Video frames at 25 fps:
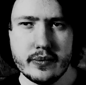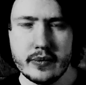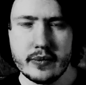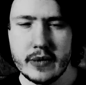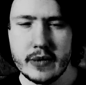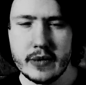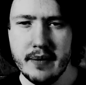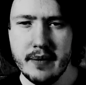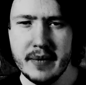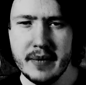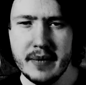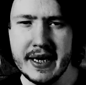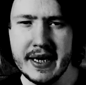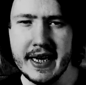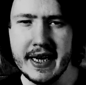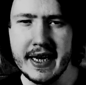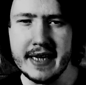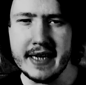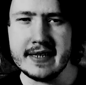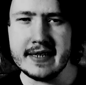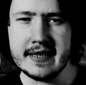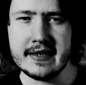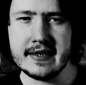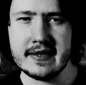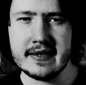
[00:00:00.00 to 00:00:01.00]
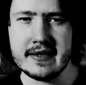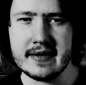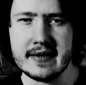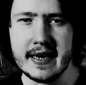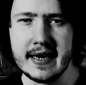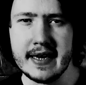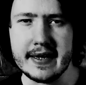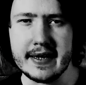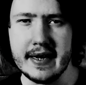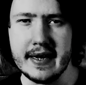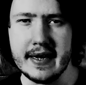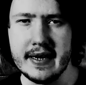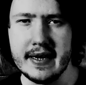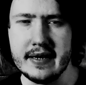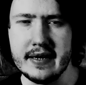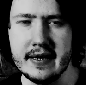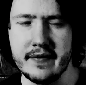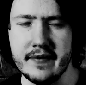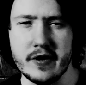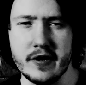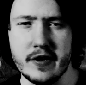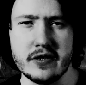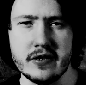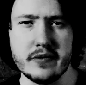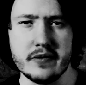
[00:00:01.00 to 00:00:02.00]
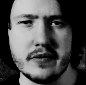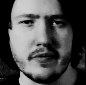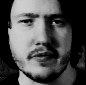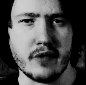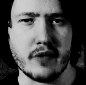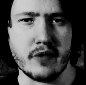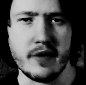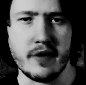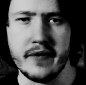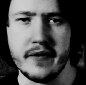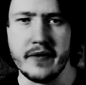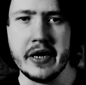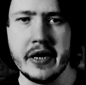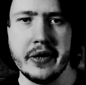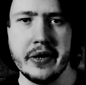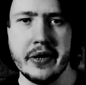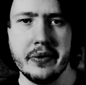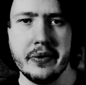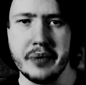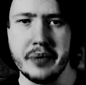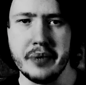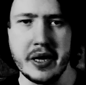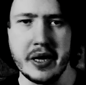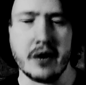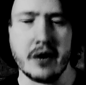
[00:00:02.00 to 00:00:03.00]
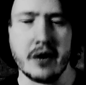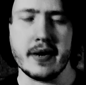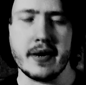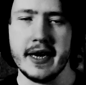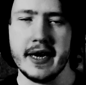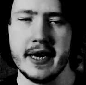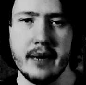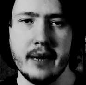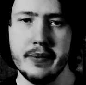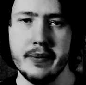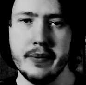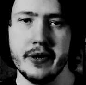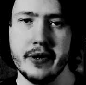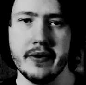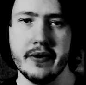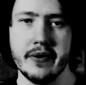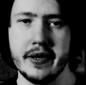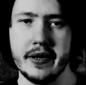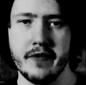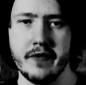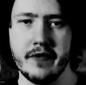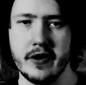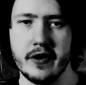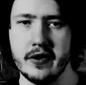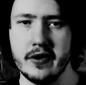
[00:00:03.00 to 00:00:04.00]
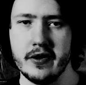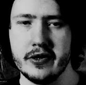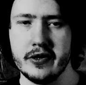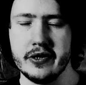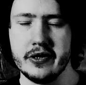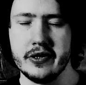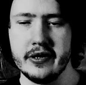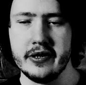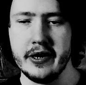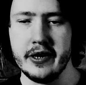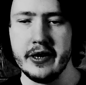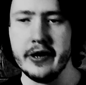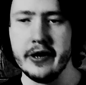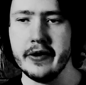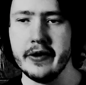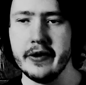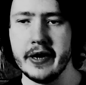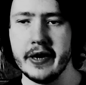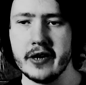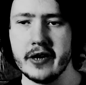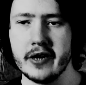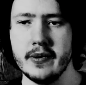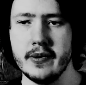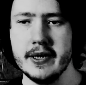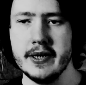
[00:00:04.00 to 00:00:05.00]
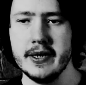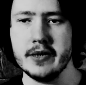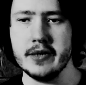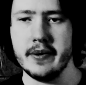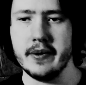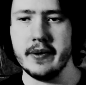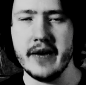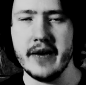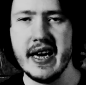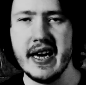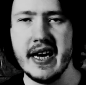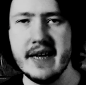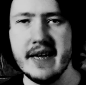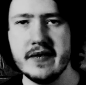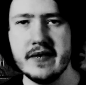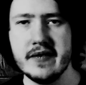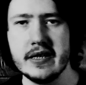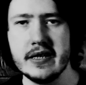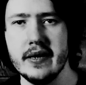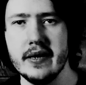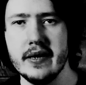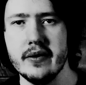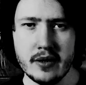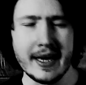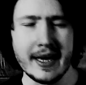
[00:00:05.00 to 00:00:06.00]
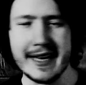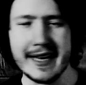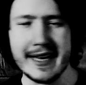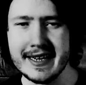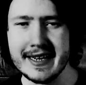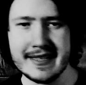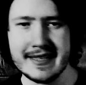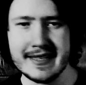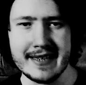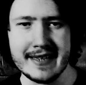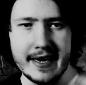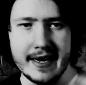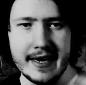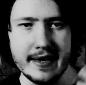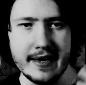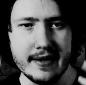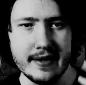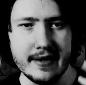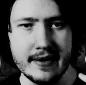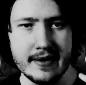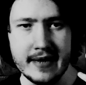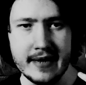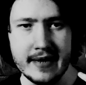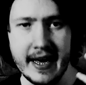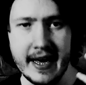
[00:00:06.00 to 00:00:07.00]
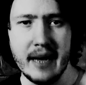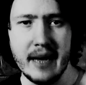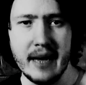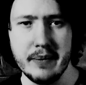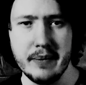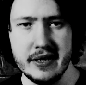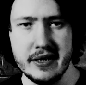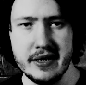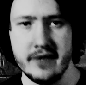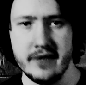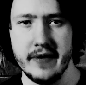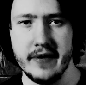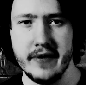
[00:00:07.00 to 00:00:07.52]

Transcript: But yeah, this is like the first review period I'm doing for the new year 2025. So like I said, the atmosphere.